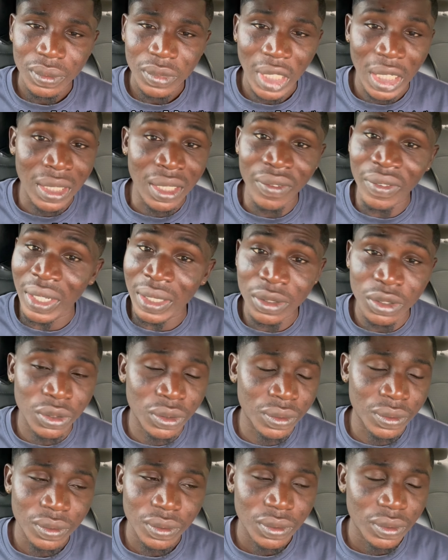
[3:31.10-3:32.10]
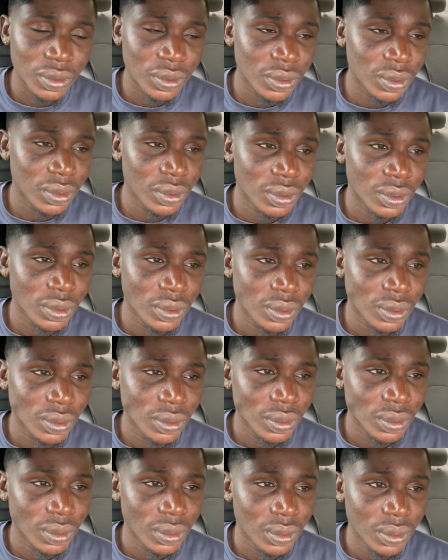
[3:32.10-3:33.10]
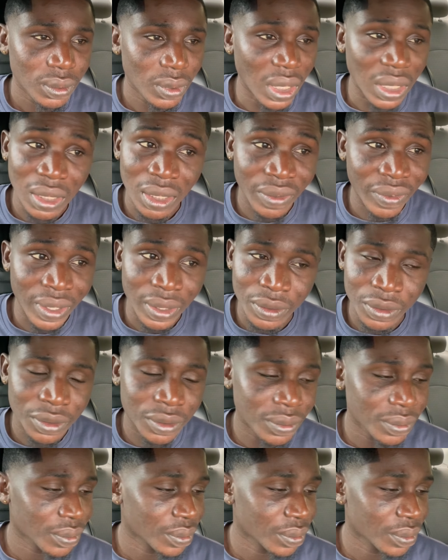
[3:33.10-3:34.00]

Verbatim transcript: I never knew. I never knew.